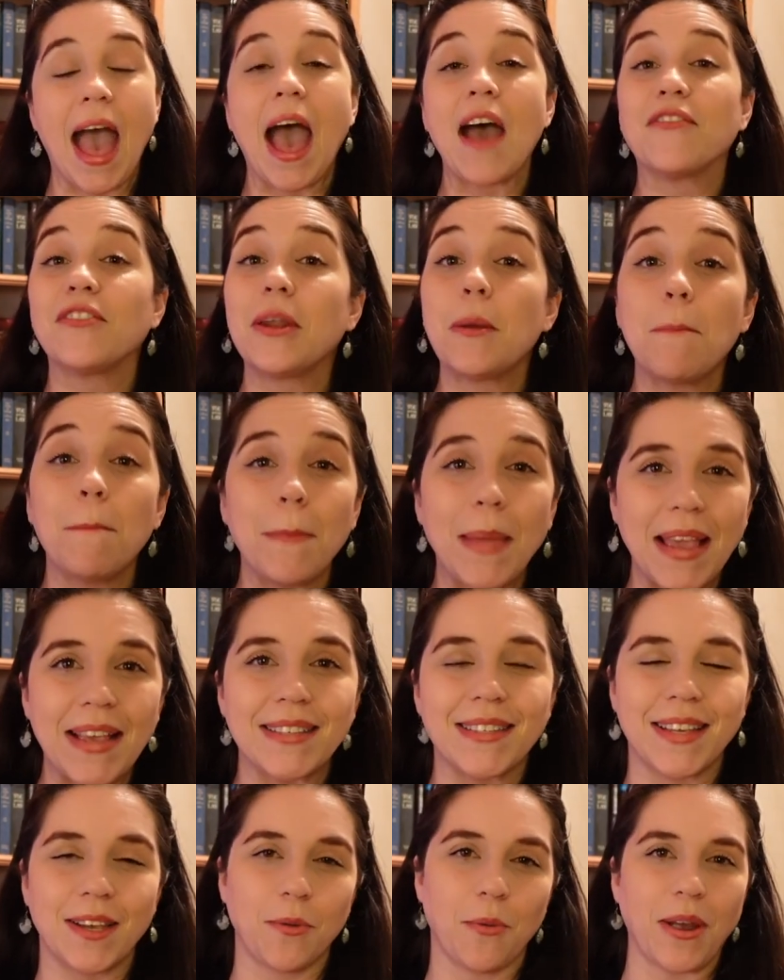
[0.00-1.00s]
Have an
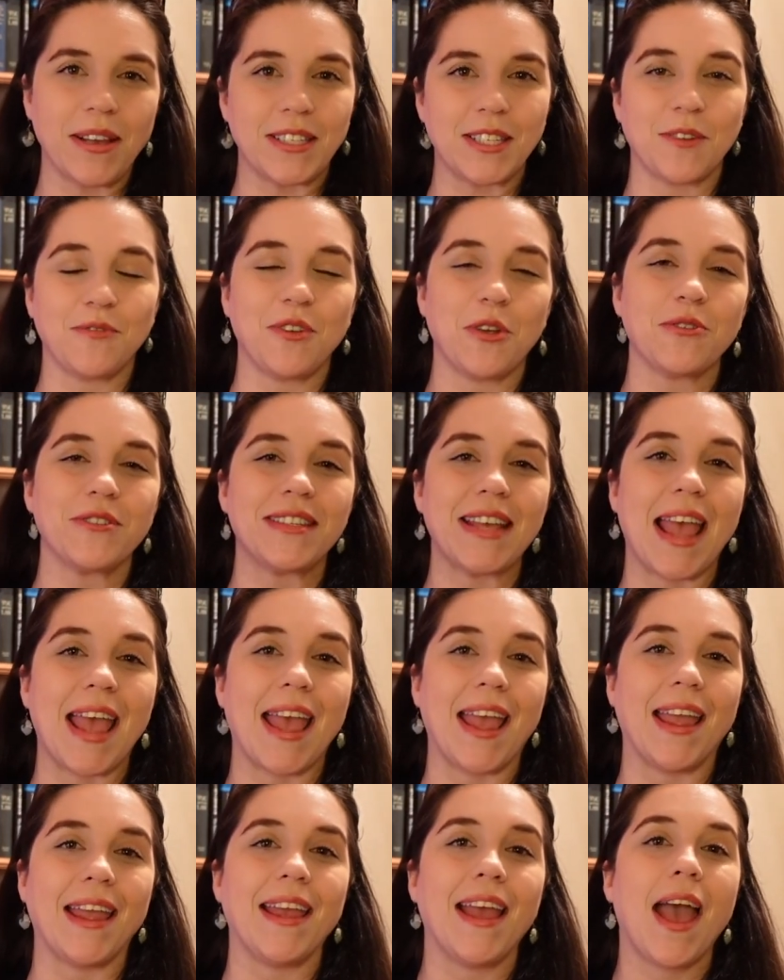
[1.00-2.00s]
amazing rest of your
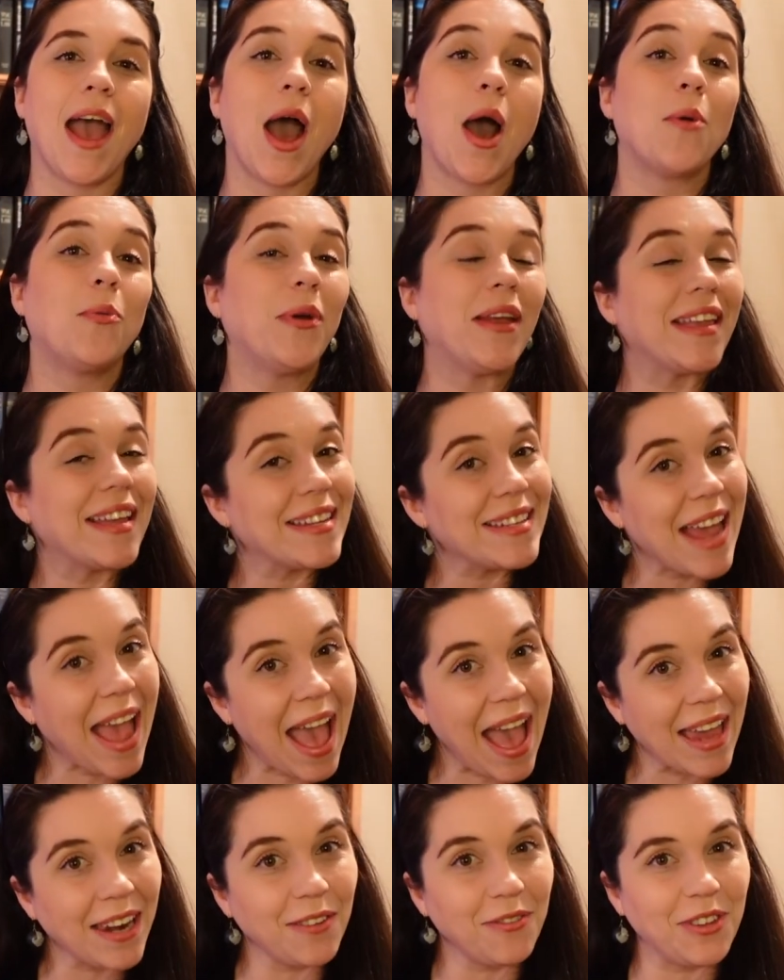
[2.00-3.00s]
day, a weekend
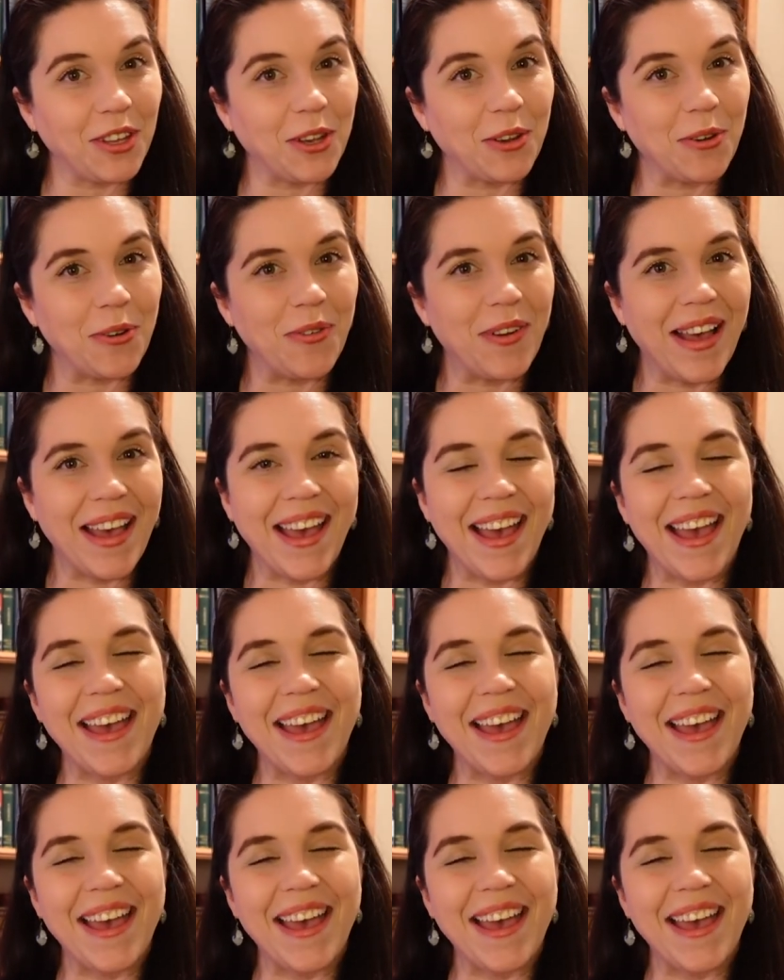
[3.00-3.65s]
ahead of you,